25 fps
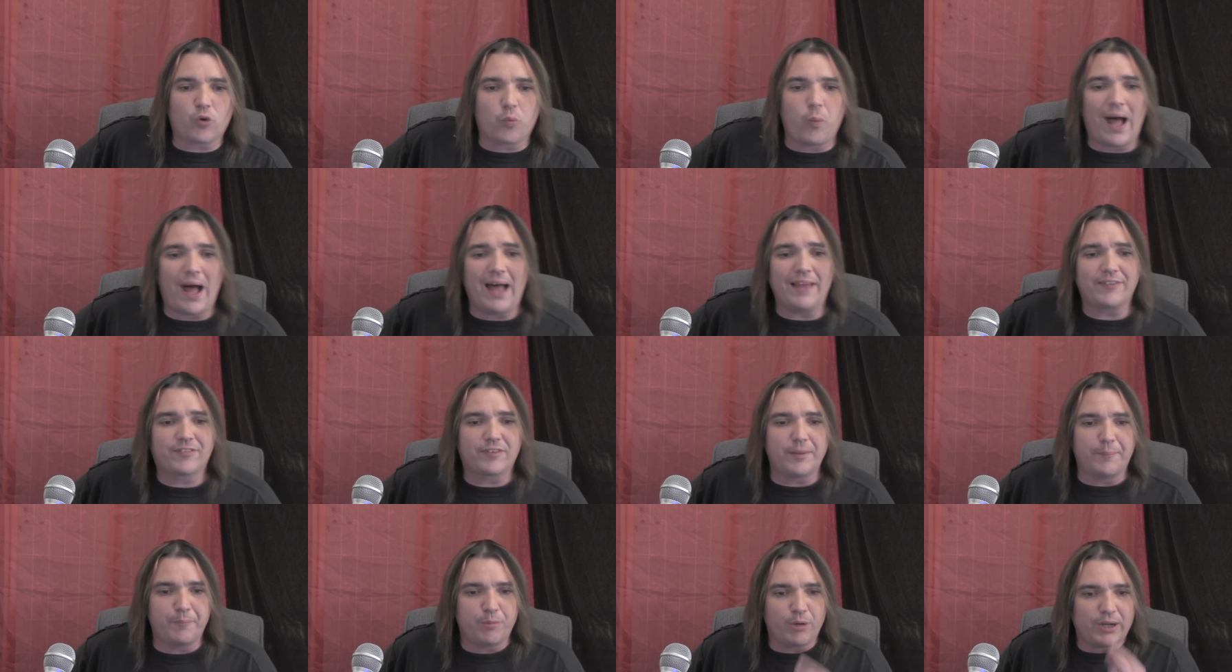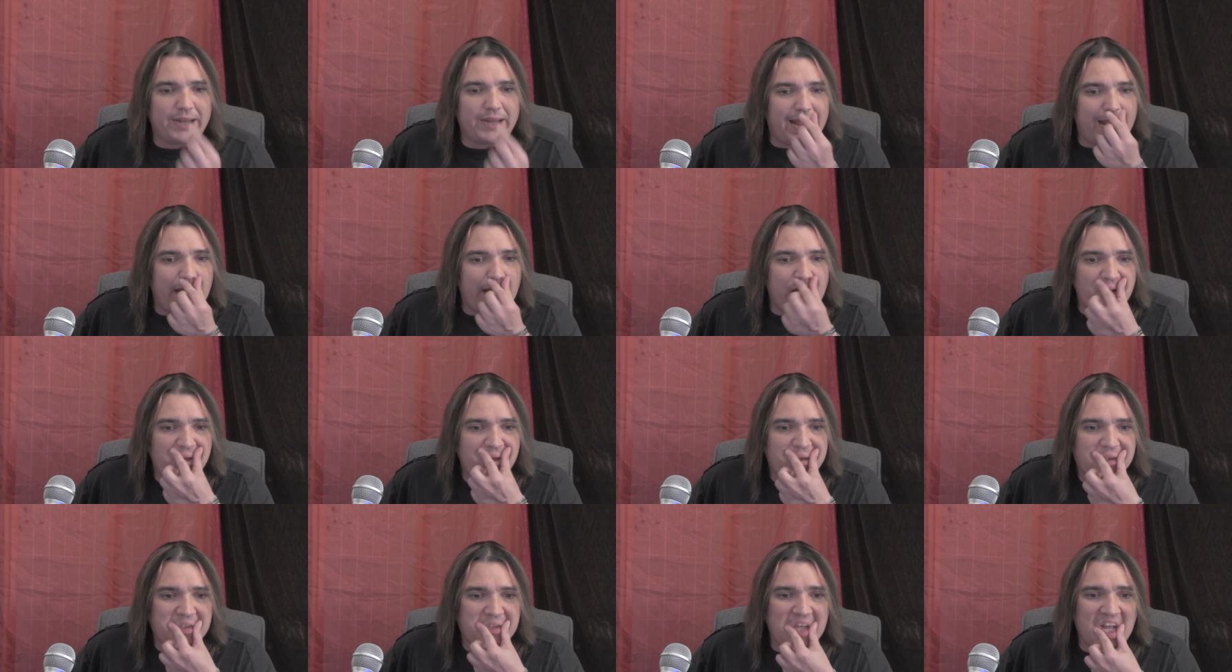Qassam
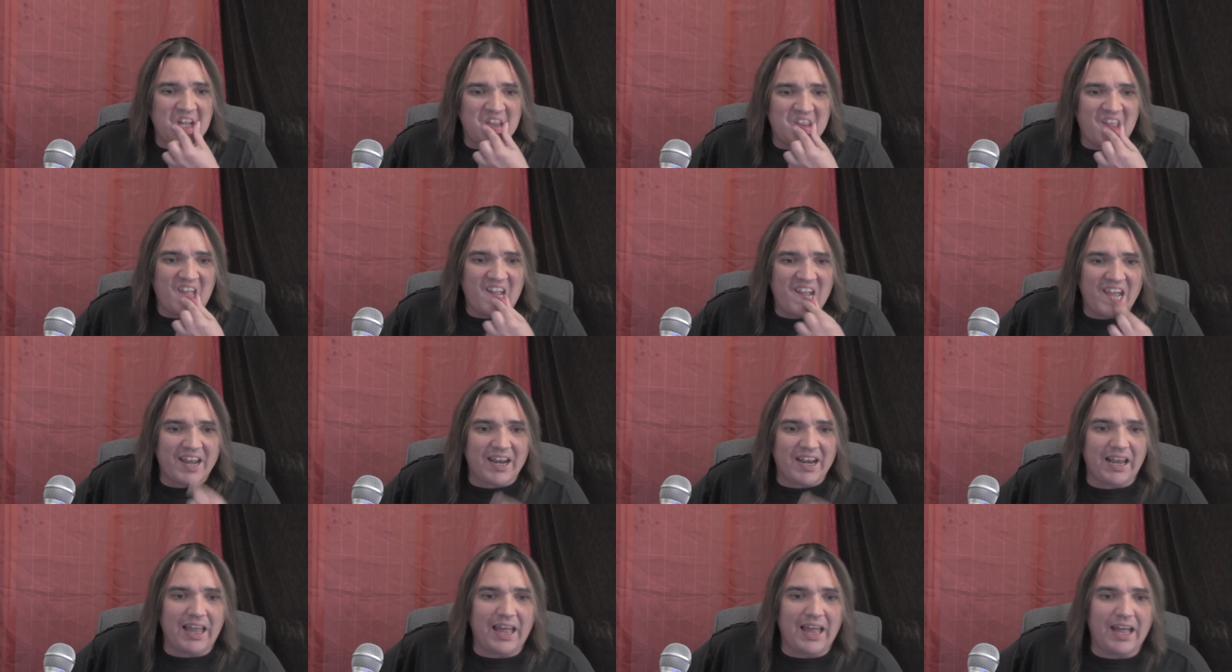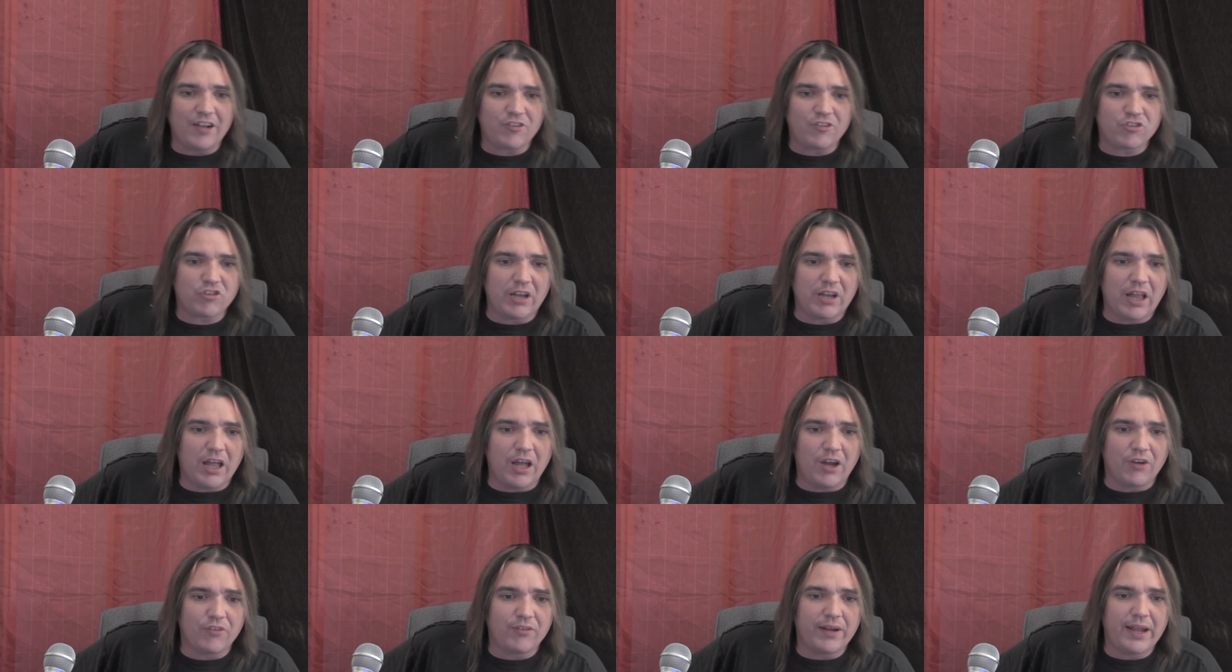Brigade said they had launched
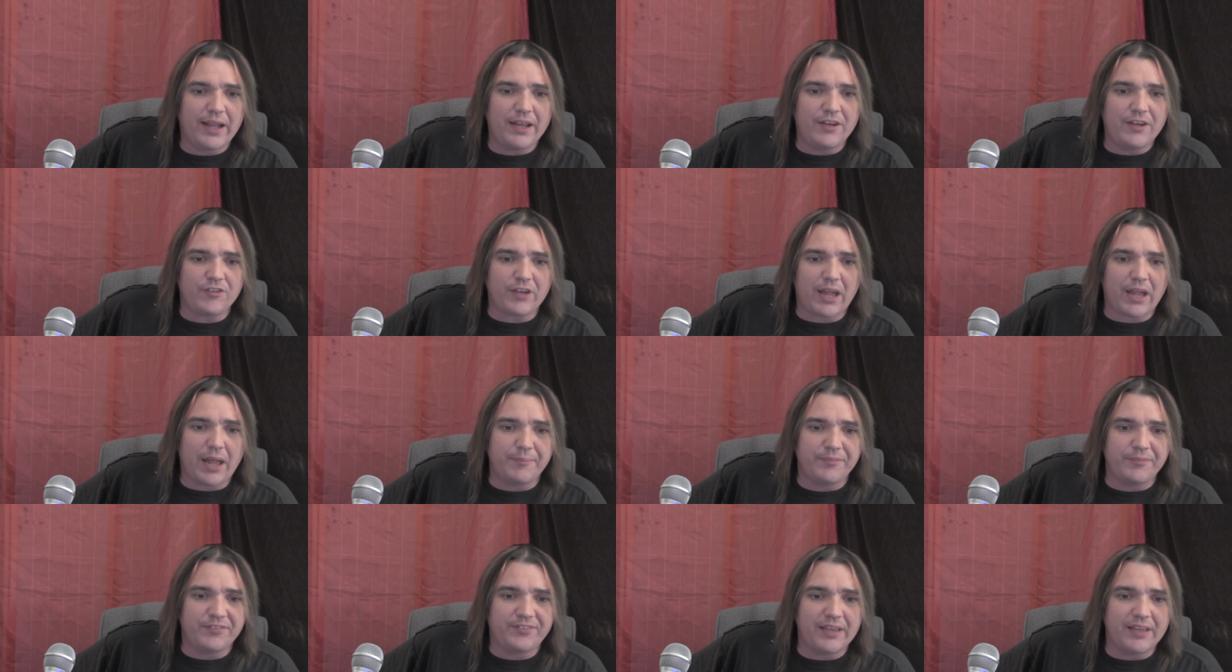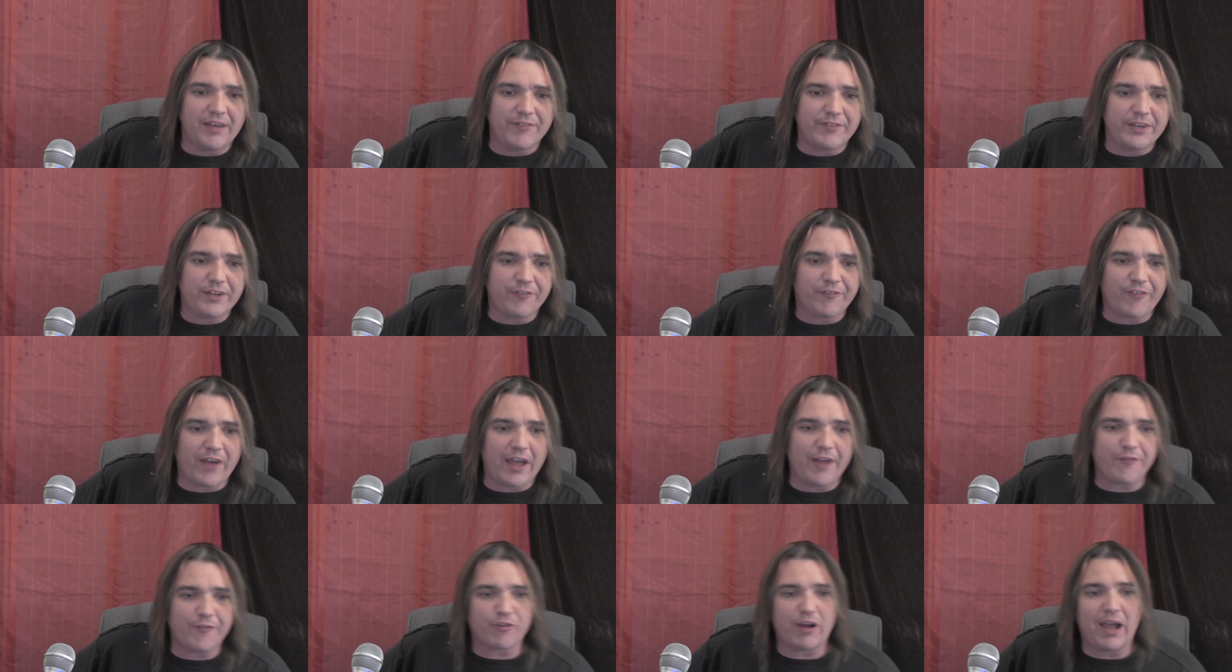long-range
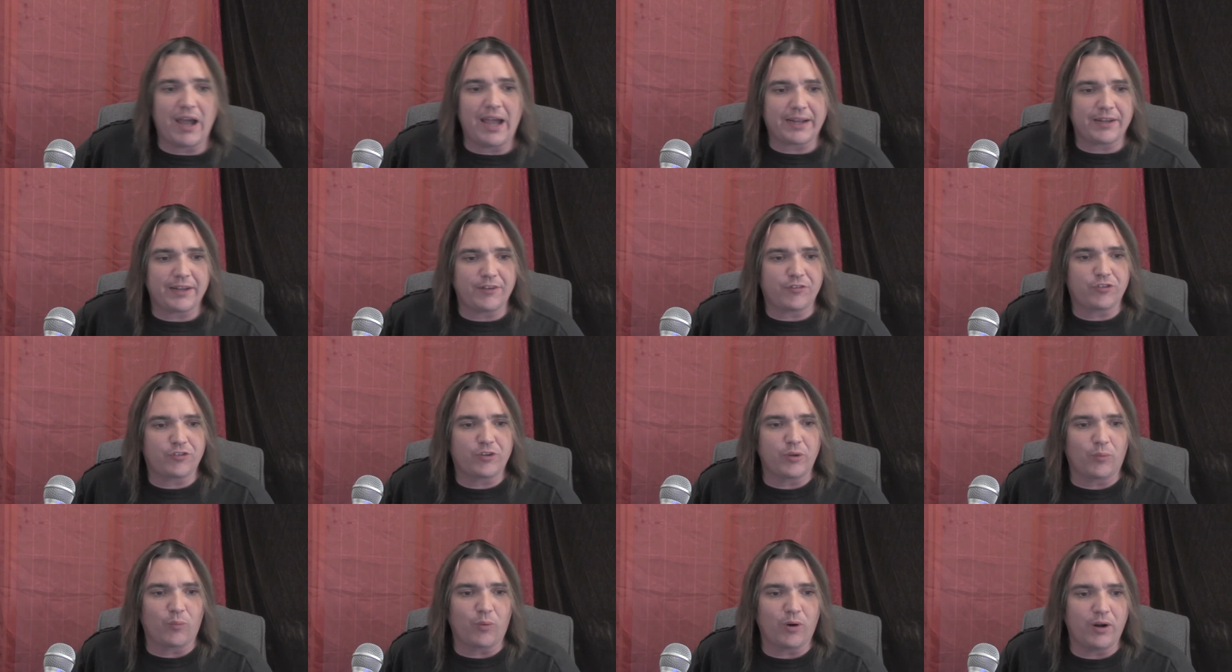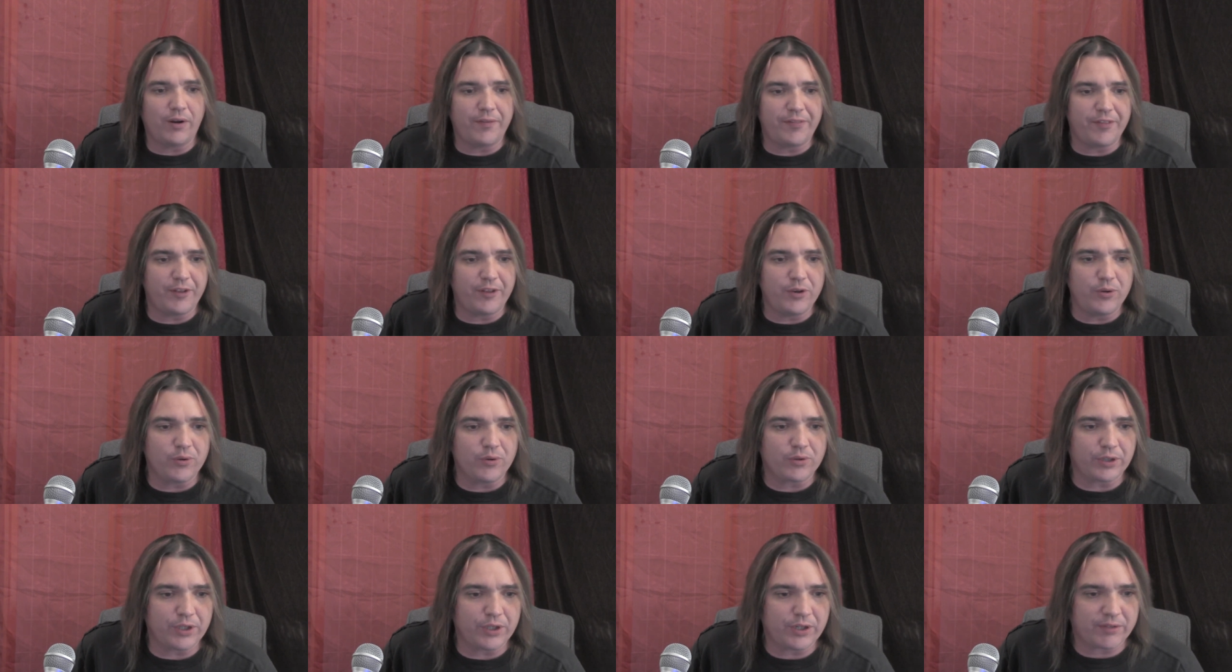M-75 rockets toward the
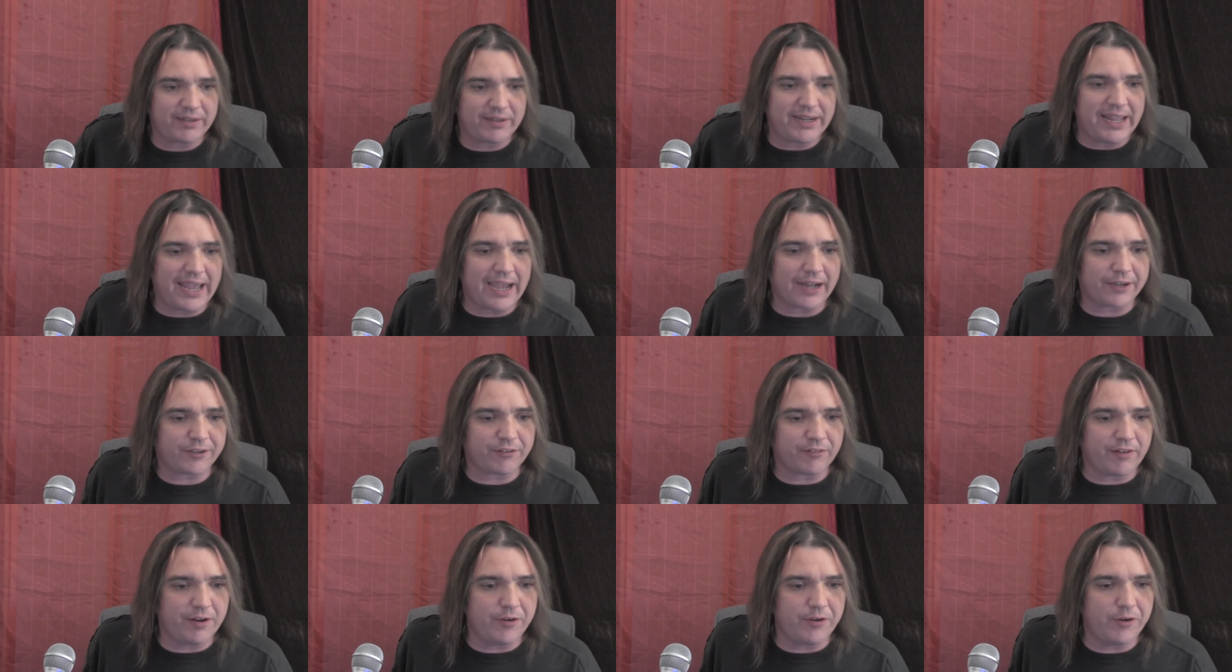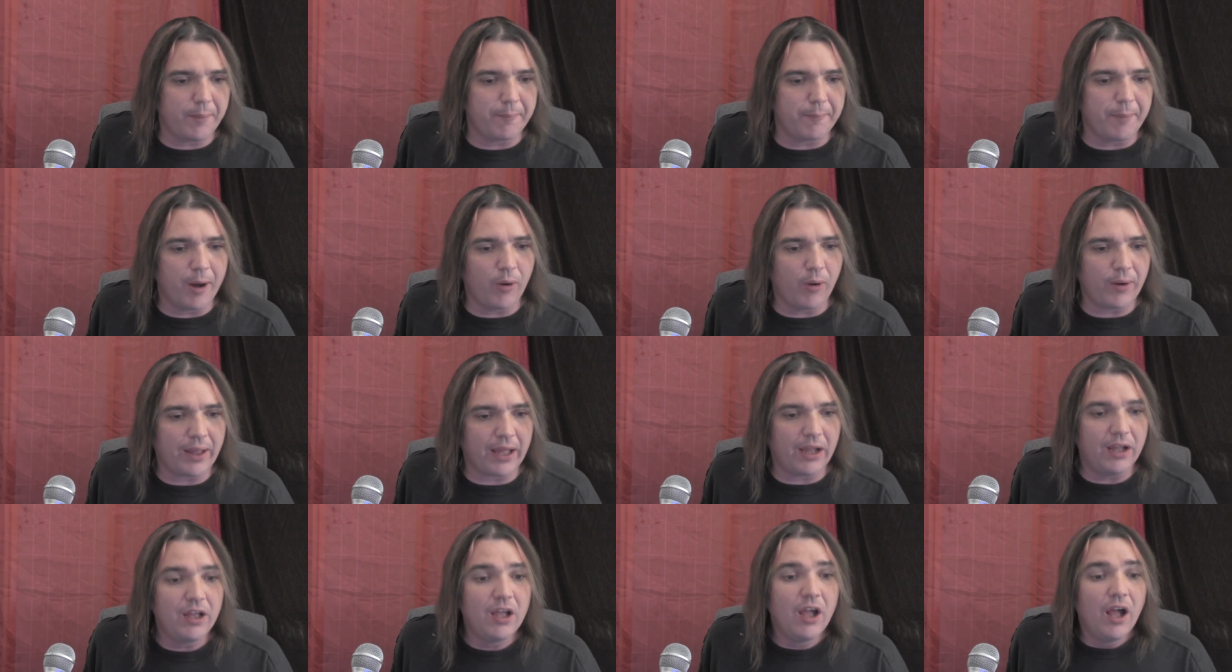nuclear reactor in
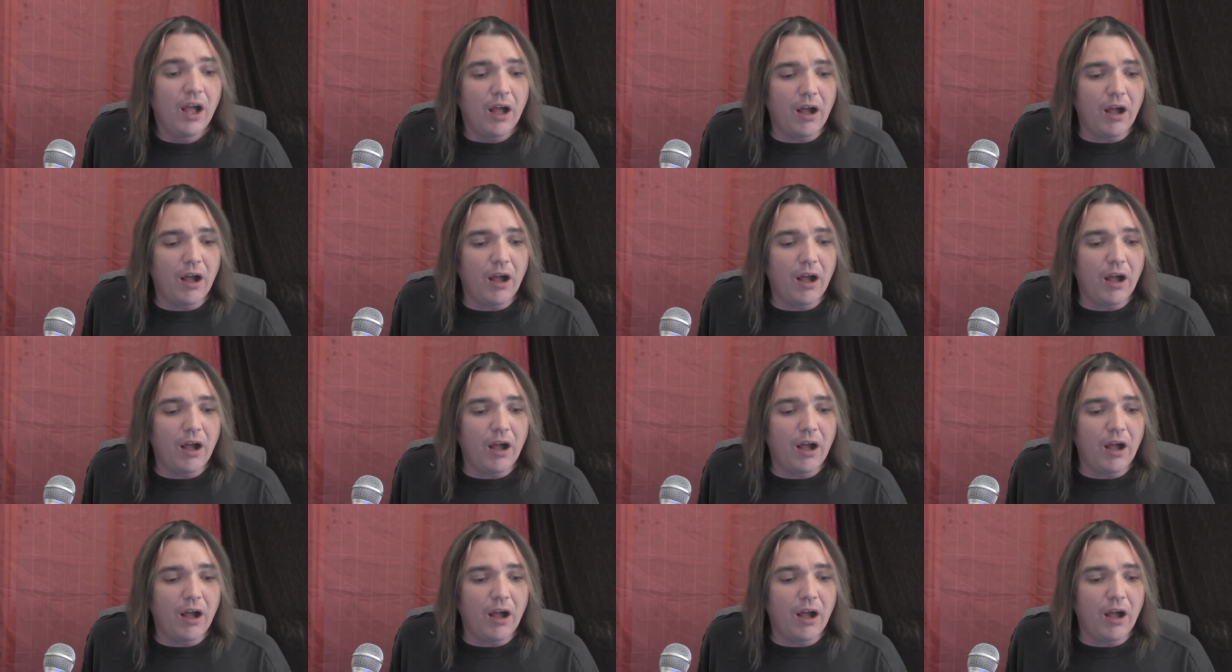Dimona.